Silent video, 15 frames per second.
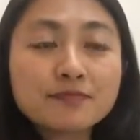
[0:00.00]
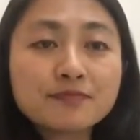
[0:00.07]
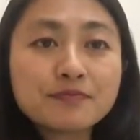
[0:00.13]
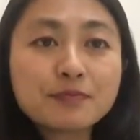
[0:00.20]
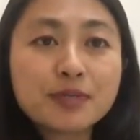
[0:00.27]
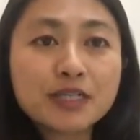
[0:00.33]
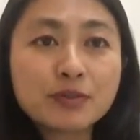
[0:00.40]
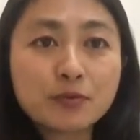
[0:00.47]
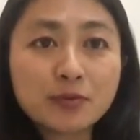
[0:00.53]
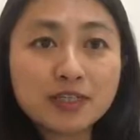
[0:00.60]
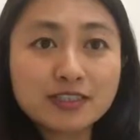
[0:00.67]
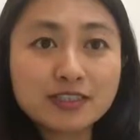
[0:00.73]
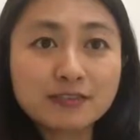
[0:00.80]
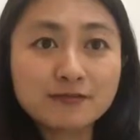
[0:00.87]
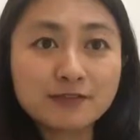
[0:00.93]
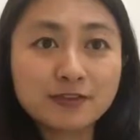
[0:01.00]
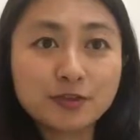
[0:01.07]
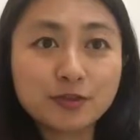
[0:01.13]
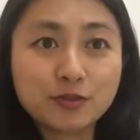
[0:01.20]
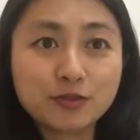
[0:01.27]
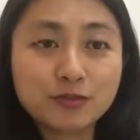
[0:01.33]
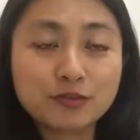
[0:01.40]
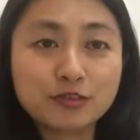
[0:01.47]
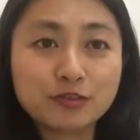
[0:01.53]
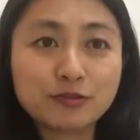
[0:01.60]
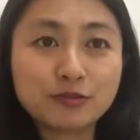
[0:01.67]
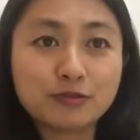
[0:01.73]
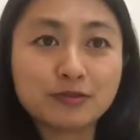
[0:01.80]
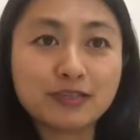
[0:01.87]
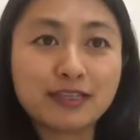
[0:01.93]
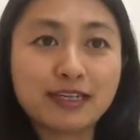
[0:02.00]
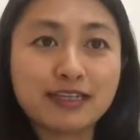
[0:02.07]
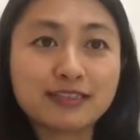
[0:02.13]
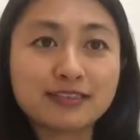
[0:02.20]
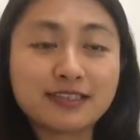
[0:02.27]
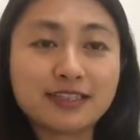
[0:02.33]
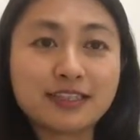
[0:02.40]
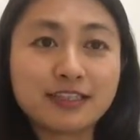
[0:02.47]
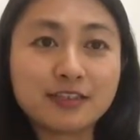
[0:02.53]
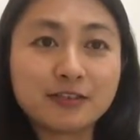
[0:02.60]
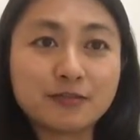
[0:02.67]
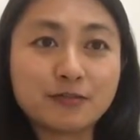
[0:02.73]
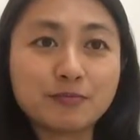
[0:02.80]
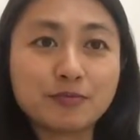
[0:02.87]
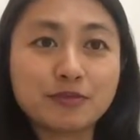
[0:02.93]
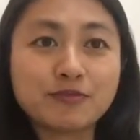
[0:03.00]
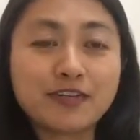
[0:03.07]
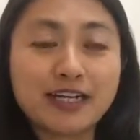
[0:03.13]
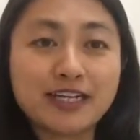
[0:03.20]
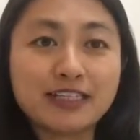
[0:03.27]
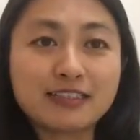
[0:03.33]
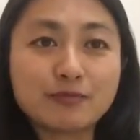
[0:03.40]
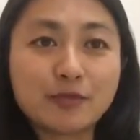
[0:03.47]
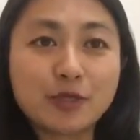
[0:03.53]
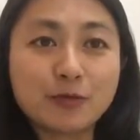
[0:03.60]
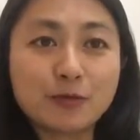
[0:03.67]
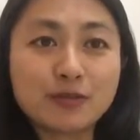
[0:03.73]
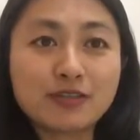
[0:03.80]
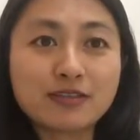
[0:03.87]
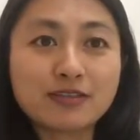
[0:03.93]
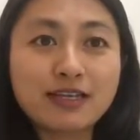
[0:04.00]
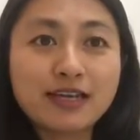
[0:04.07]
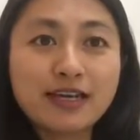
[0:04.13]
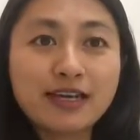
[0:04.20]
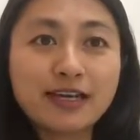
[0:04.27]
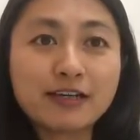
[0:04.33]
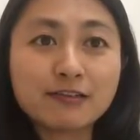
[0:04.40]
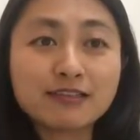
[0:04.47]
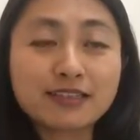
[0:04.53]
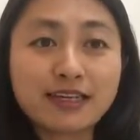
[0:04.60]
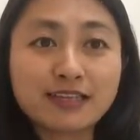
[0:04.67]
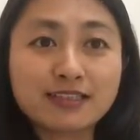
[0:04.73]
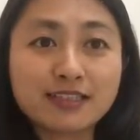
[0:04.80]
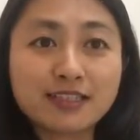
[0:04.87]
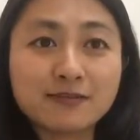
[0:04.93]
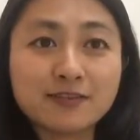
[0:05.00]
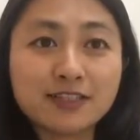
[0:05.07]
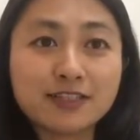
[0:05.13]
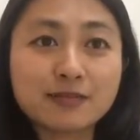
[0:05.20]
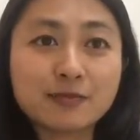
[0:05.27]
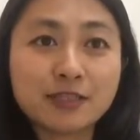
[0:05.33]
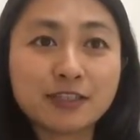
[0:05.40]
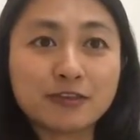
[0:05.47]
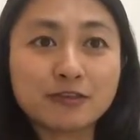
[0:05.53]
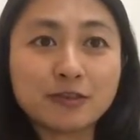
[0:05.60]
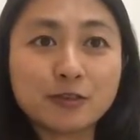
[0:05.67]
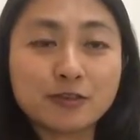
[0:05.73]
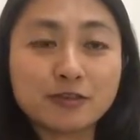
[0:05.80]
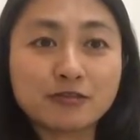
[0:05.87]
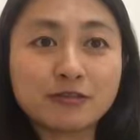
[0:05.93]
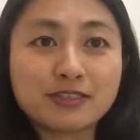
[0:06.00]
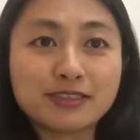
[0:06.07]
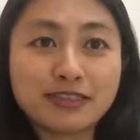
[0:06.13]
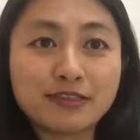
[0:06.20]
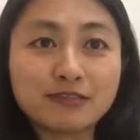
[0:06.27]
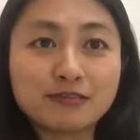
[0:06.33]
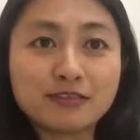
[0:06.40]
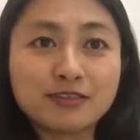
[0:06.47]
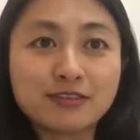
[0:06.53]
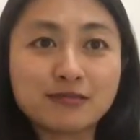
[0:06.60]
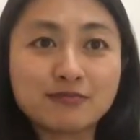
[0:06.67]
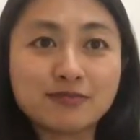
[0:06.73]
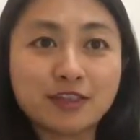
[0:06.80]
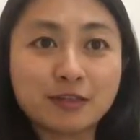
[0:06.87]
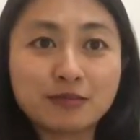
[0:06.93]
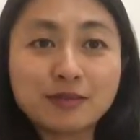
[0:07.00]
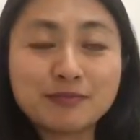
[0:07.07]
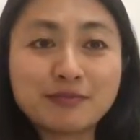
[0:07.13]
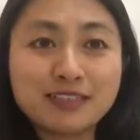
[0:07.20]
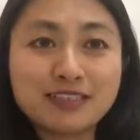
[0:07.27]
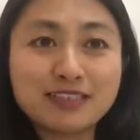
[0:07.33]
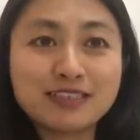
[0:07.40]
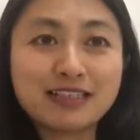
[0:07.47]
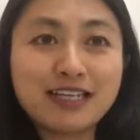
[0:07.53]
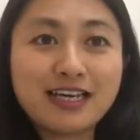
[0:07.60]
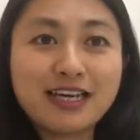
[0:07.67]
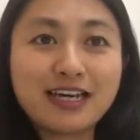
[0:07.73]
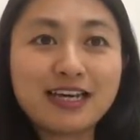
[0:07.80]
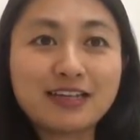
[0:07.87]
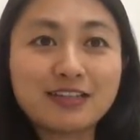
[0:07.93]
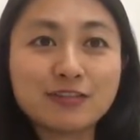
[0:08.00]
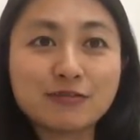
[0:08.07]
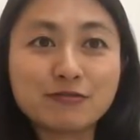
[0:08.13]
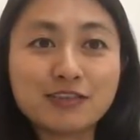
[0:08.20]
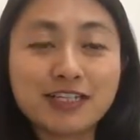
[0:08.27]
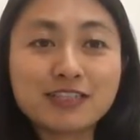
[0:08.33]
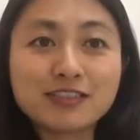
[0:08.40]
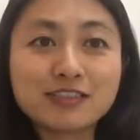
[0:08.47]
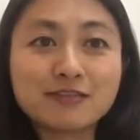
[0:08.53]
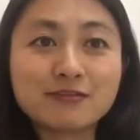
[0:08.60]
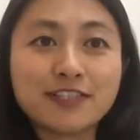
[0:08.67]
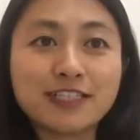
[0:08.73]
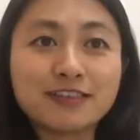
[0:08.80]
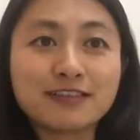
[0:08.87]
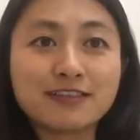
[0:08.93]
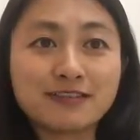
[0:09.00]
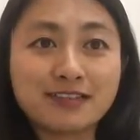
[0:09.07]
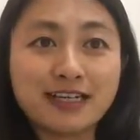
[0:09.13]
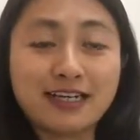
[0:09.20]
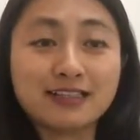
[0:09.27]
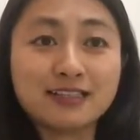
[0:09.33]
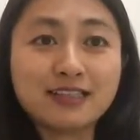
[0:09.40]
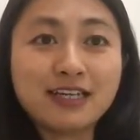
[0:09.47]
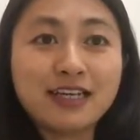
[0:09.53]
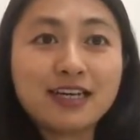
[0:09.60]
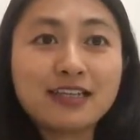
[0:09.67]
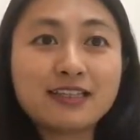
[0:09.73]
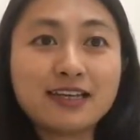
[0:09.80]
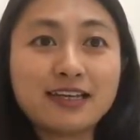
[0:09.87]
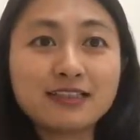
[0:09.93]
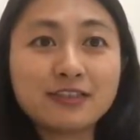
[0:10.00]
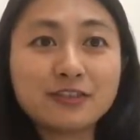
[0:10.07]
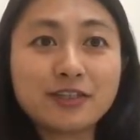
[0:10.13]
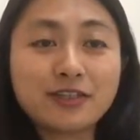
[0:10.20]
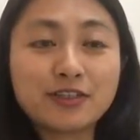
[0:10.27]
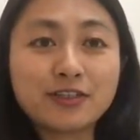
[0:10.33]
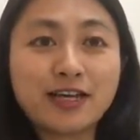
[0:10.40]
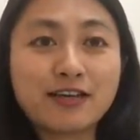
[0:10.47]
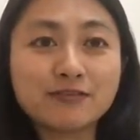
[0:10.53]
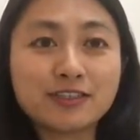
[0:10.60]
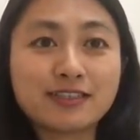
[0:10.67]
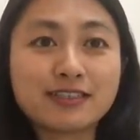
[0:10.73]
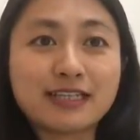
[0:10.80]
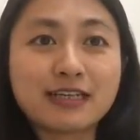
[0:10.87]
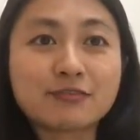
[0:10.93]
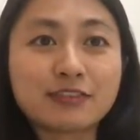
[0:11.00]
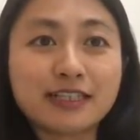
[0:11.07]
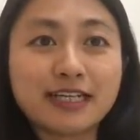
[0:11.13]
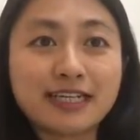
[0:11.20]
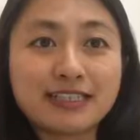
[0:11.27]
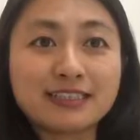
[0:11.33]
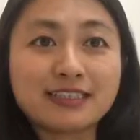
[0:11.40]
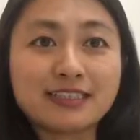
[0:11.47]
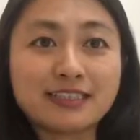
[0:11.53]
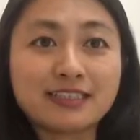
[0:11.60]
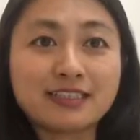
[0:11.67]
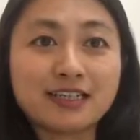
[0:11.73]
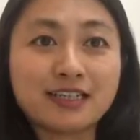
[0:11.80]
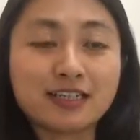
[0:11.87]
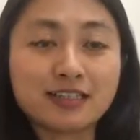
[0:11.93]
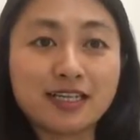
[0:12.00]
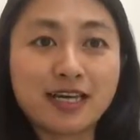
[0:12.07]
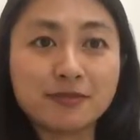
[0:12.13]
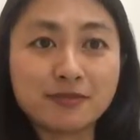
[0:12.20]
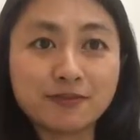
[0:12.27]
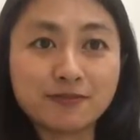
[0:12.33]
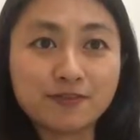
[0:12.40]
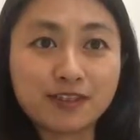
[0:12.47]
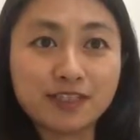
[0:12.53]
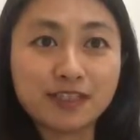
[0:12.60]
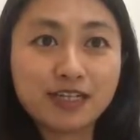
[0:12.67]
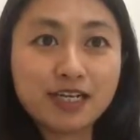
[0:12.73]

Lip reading: But what if you do, like say you provide both healthcare service, but you also sell some equipment and you register VAT on that? Then you have the segregated type of